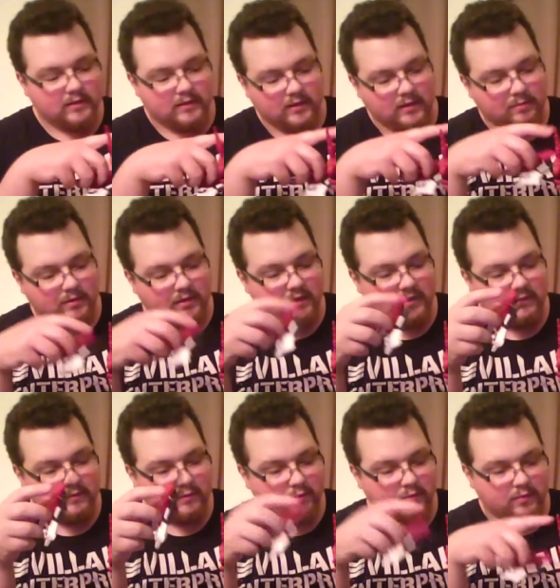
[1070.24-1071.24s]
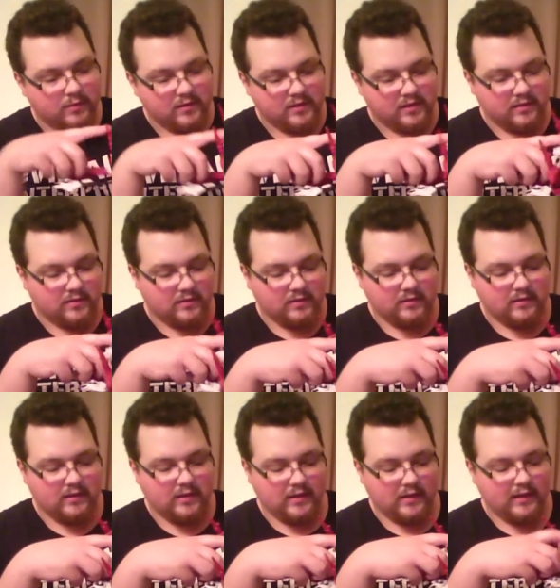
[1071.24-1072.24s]
I believe, where is it?
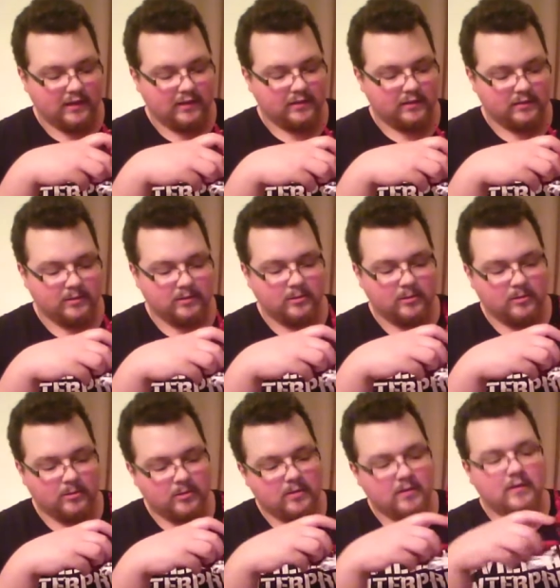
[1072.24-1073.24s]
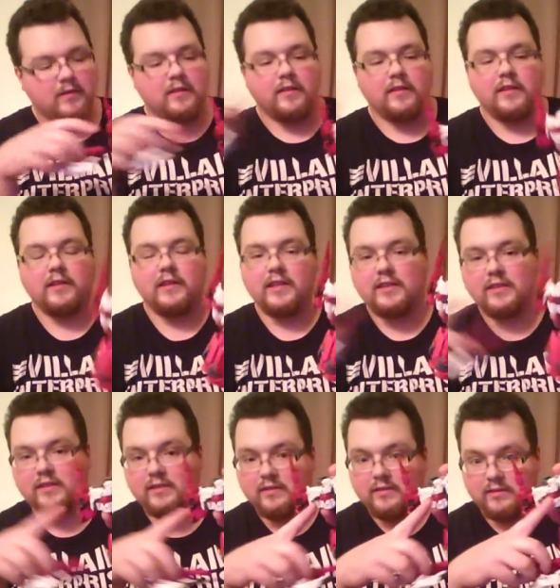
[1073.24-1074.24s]
Ah,
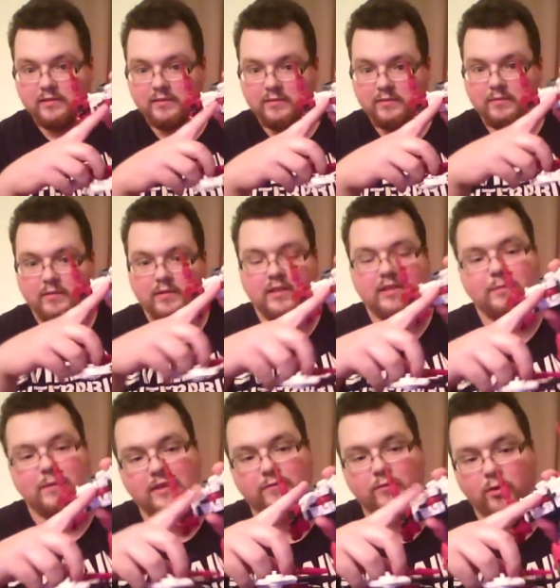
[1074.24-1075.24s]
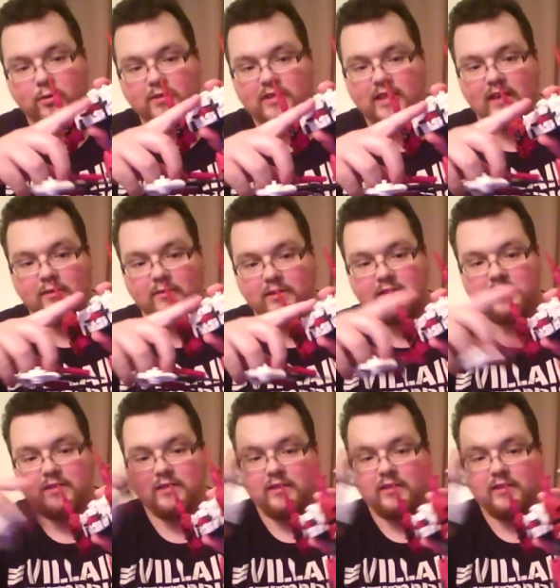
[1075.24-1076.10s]
this, this piece folds down, this